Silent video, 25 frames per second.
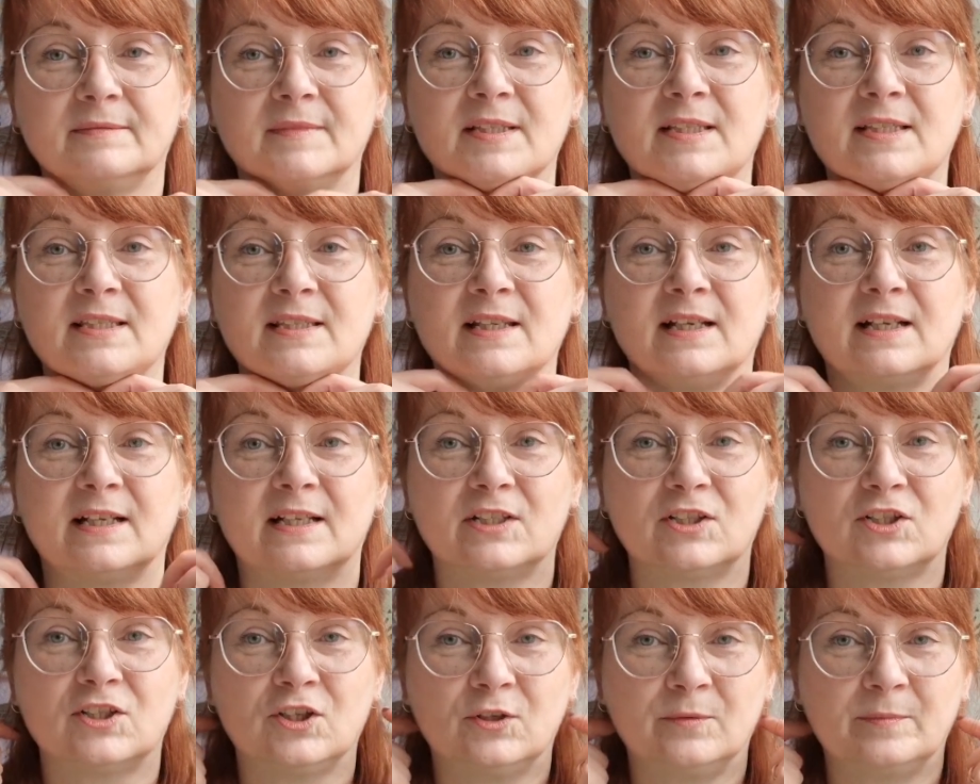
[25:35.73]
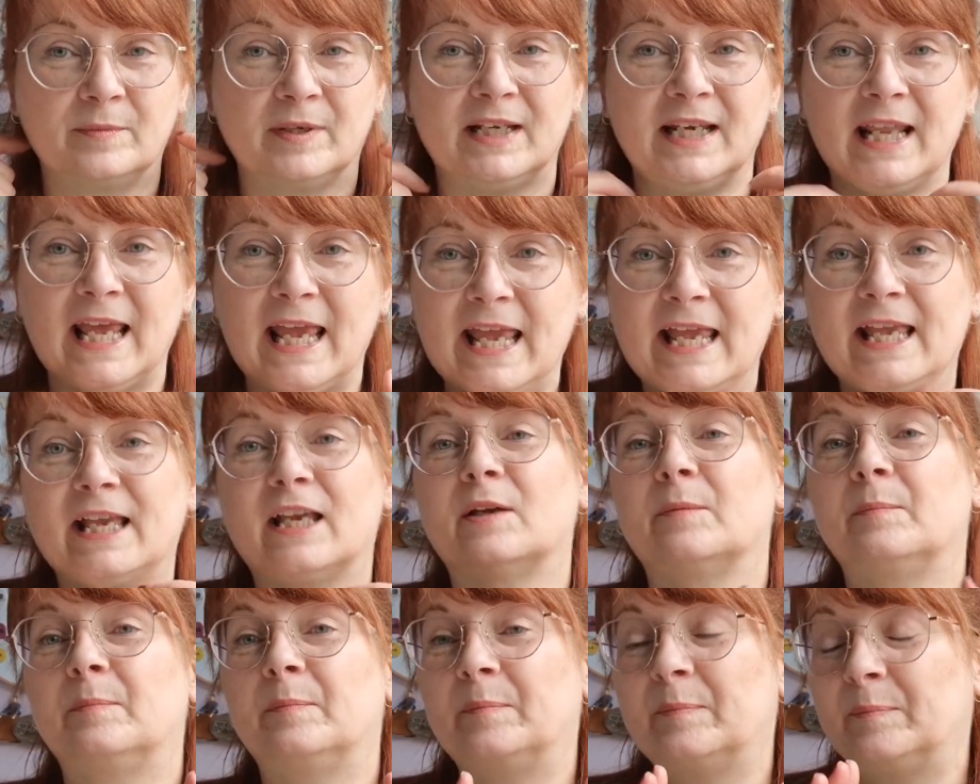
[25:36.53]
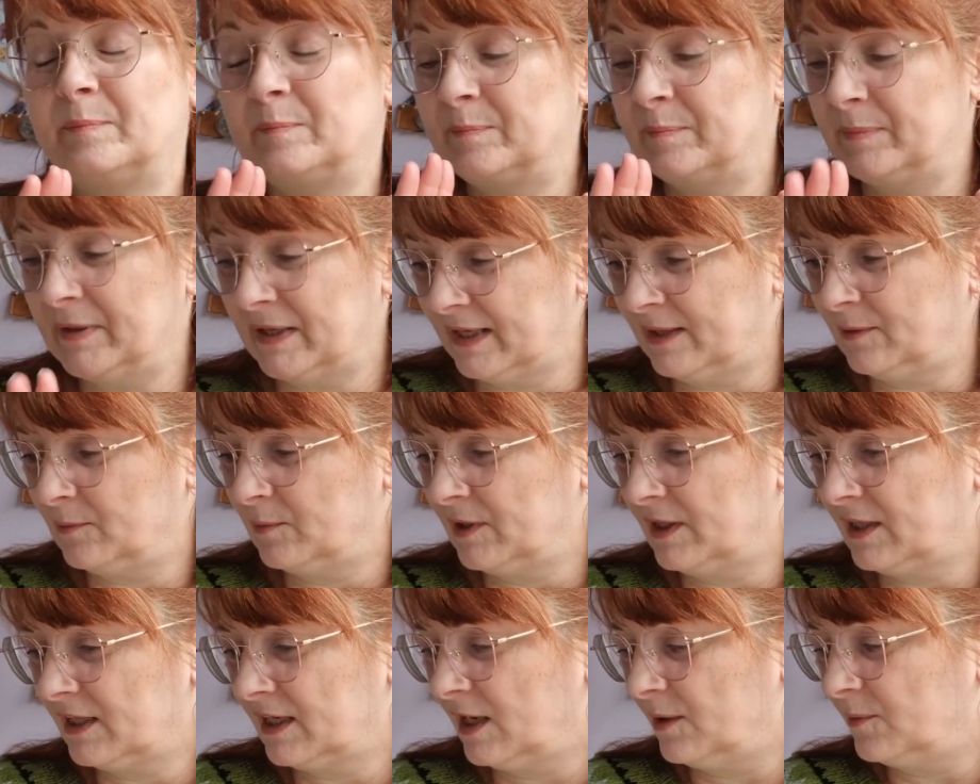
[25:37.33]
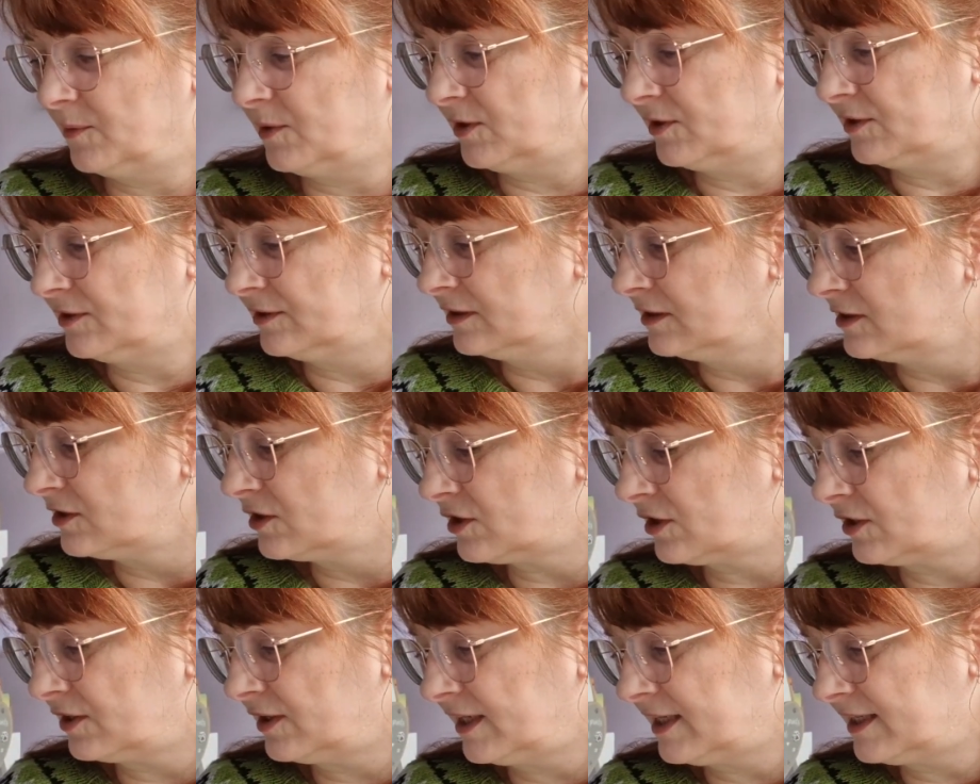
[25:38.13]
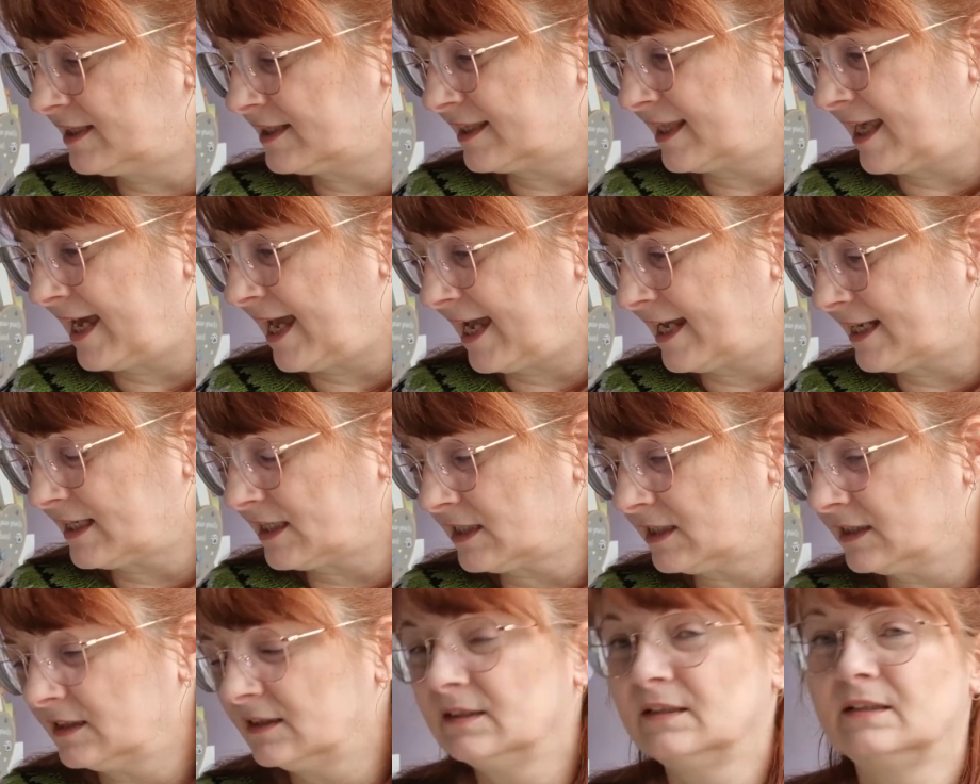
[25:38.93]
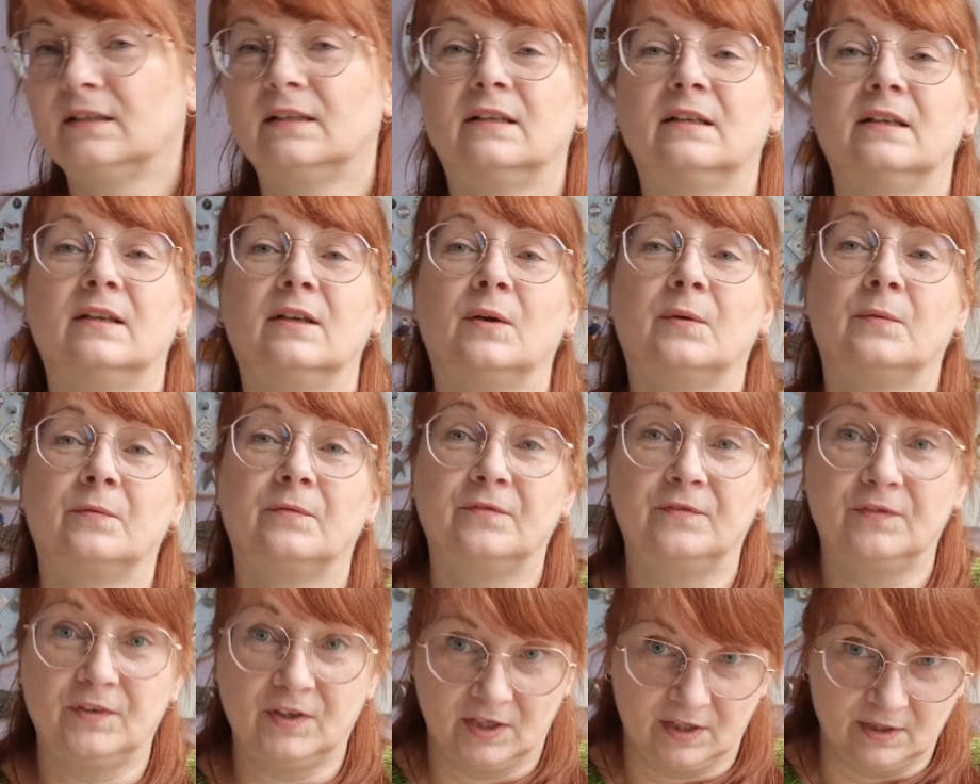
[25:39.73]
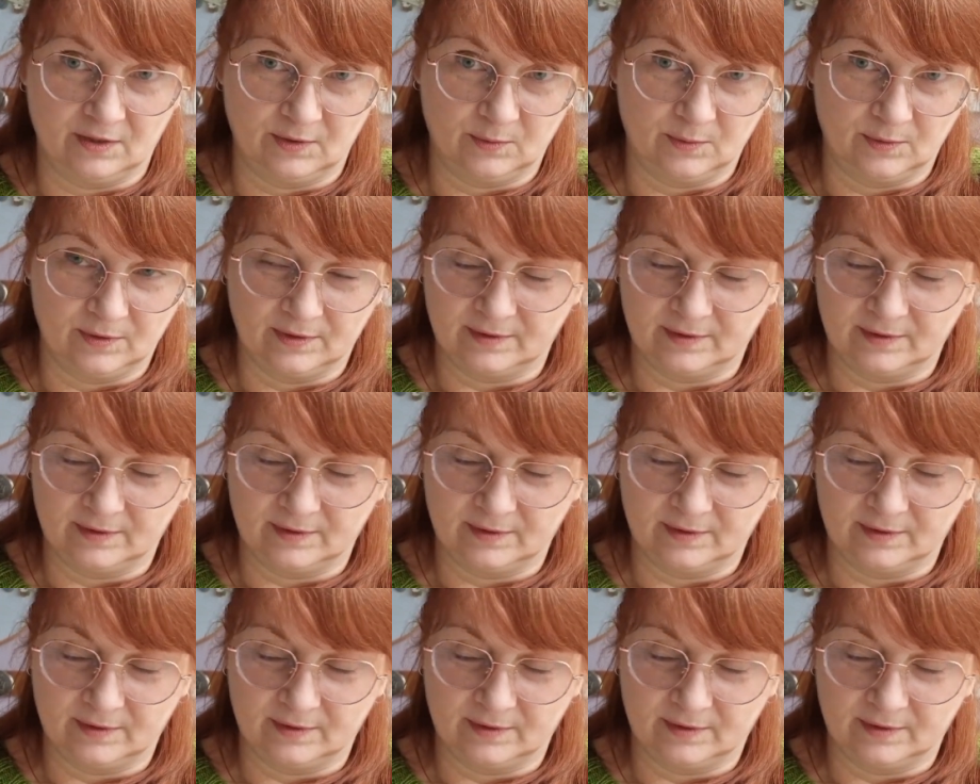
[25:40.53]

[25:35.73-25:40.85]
snug to my neck, but it will go on. So there's that. Phew.